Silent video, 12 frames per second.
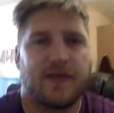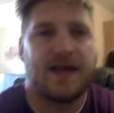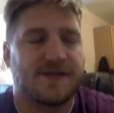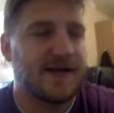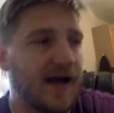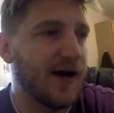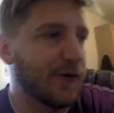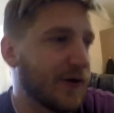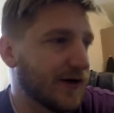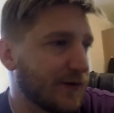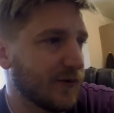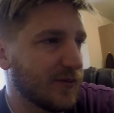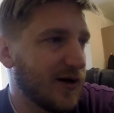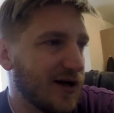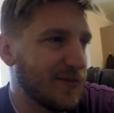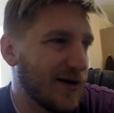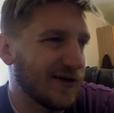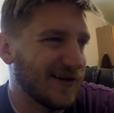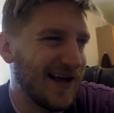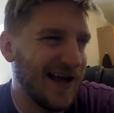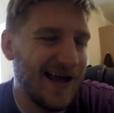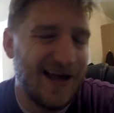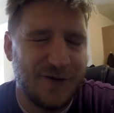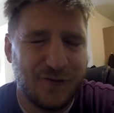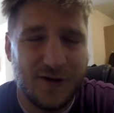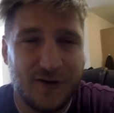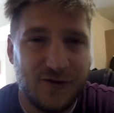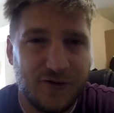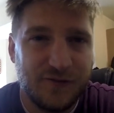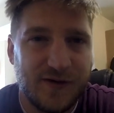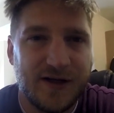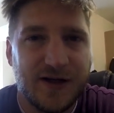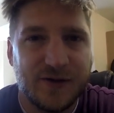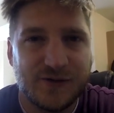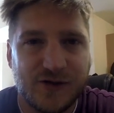last hour, and we're probably about halfway through the video.